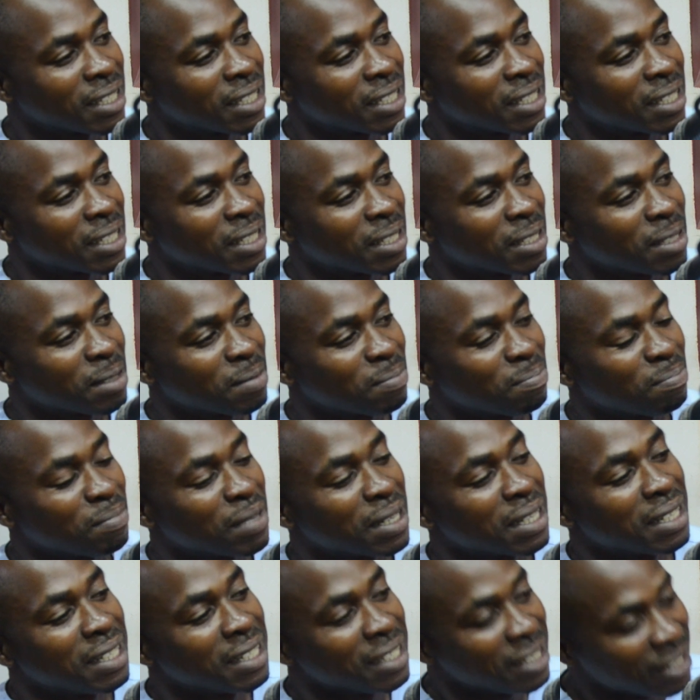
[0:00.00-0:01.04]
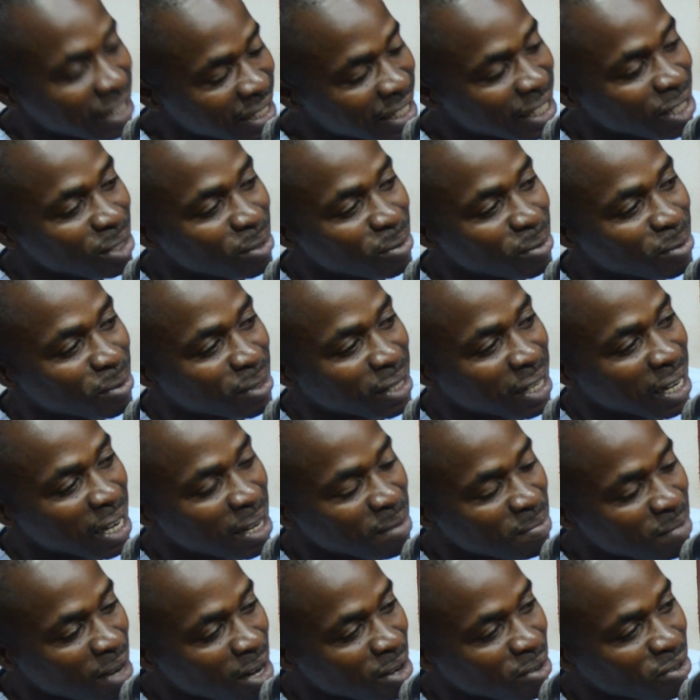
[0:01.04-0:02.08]
But the day you will
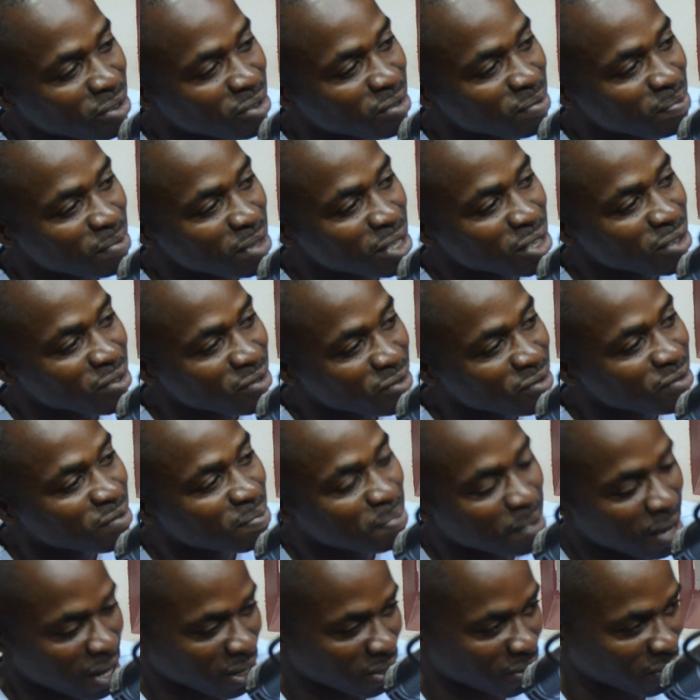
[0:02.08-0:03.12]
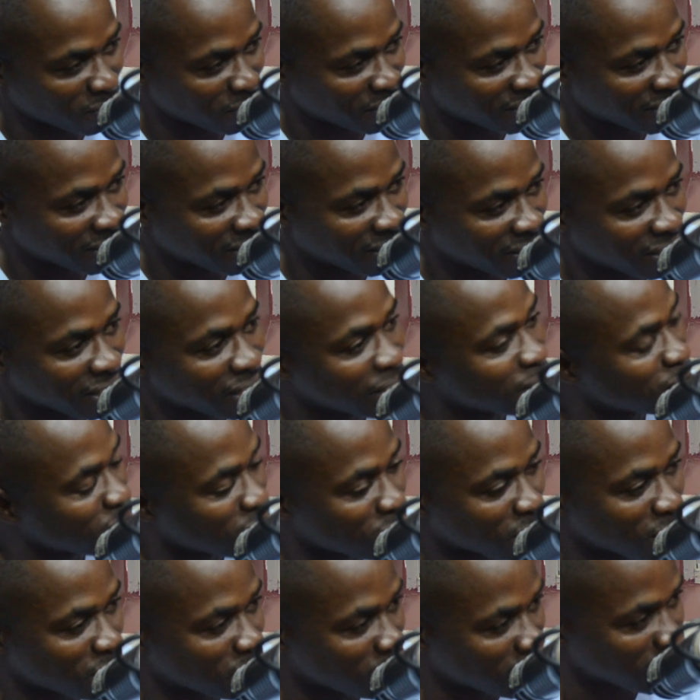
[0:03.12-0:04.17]
come out to be a true person, everyone will